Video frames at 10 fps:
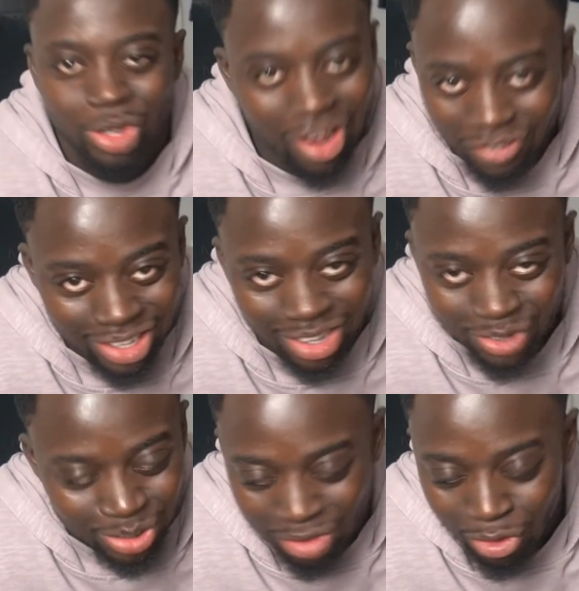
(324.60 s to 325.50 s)
be traveling in the
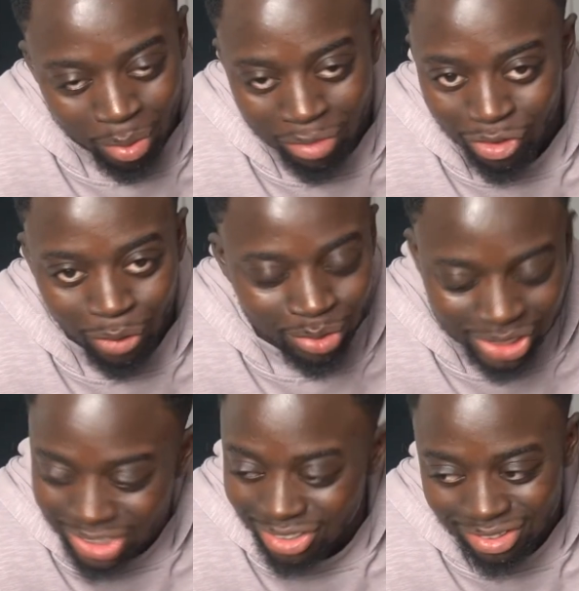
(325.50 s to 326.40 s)
first place if you're prepping for a
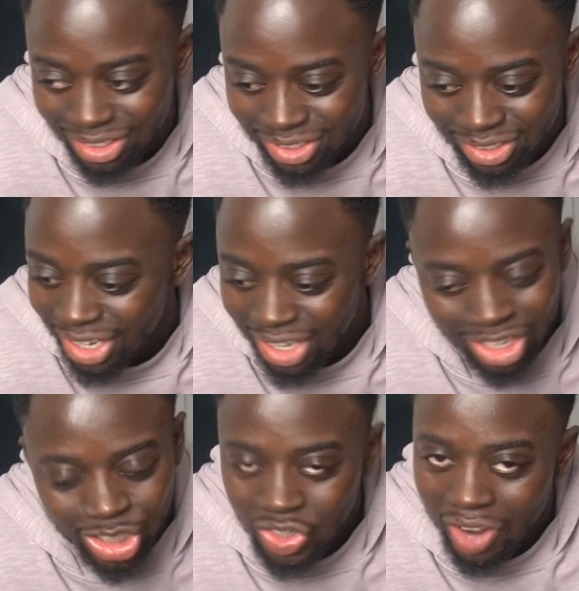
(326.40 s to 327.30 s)
competition, because
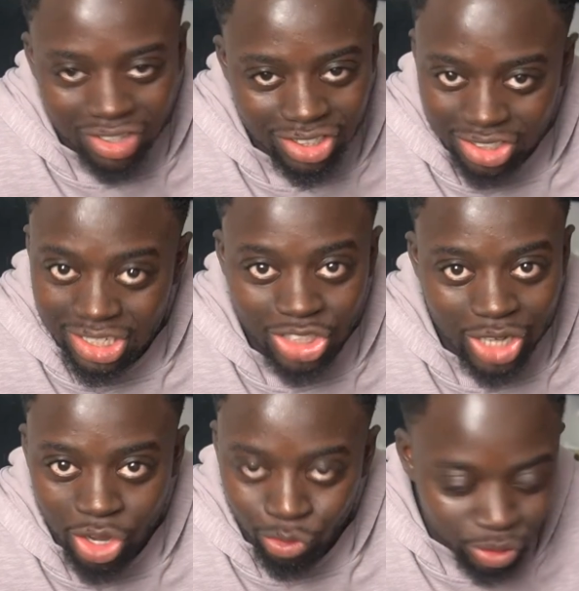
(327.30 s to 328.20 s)
traveling just takes
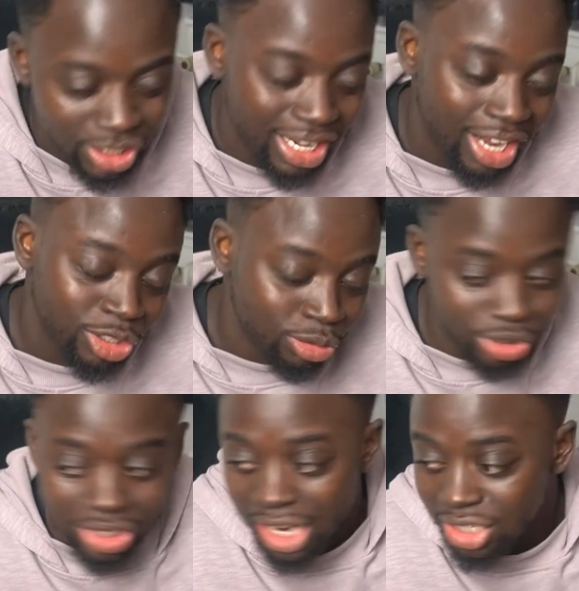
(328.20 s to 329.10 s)
you out of your routine. Like I
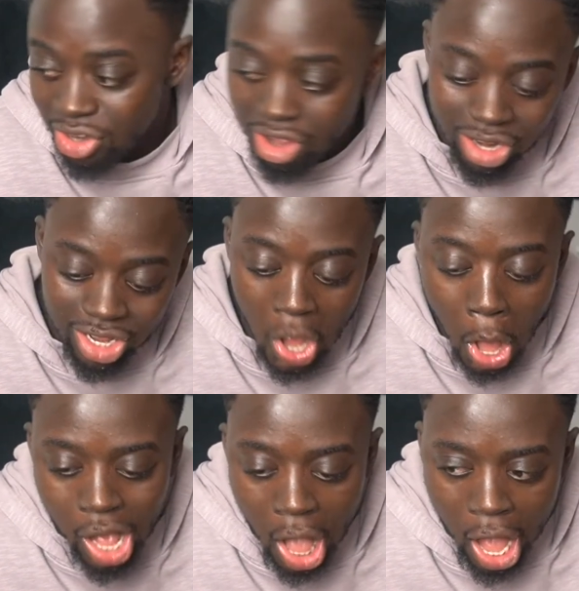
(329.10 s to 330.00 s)
told you guys earlier,
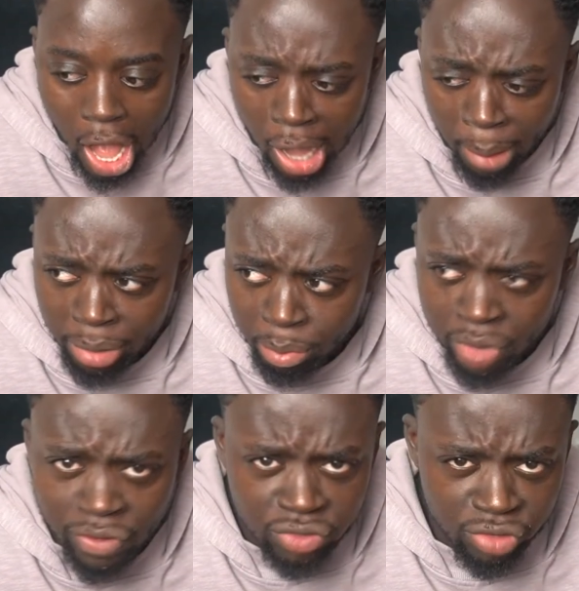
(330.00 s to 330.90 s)
in
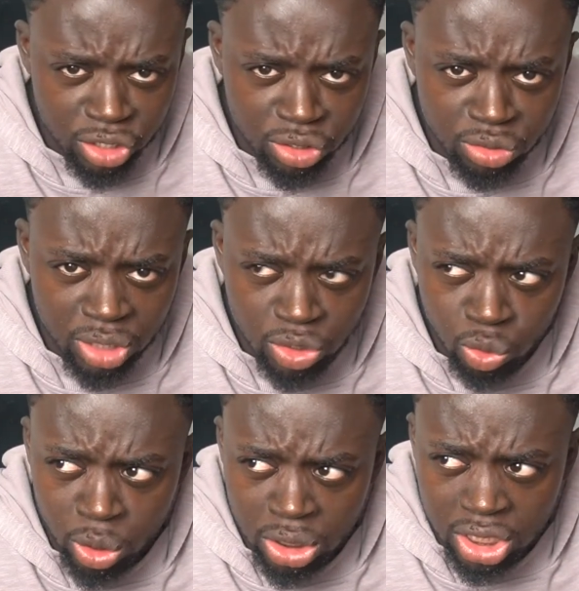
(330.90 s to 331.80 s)
previous videos when I was
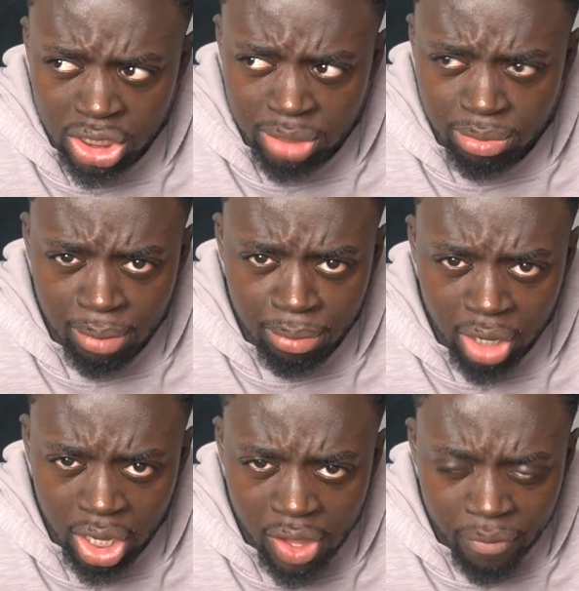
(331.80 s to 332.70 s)
walking to the gym, my
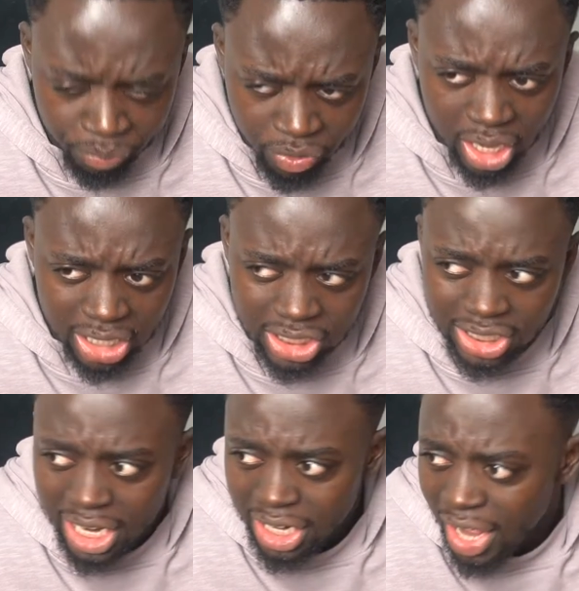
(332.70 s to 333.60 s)
boy, I said
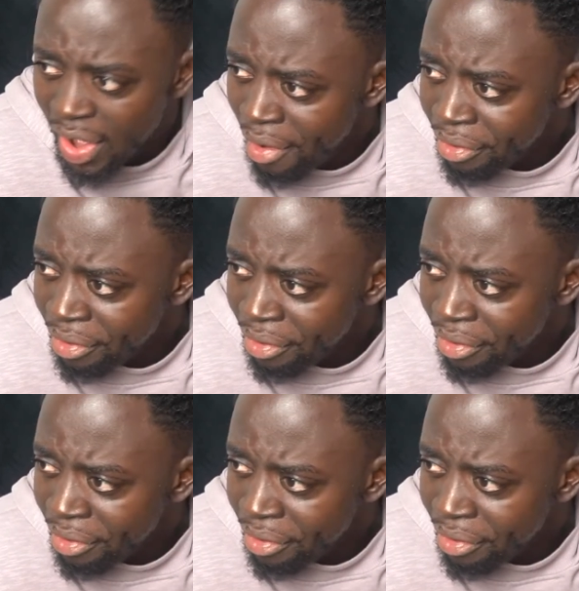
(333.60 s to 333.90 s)
that there.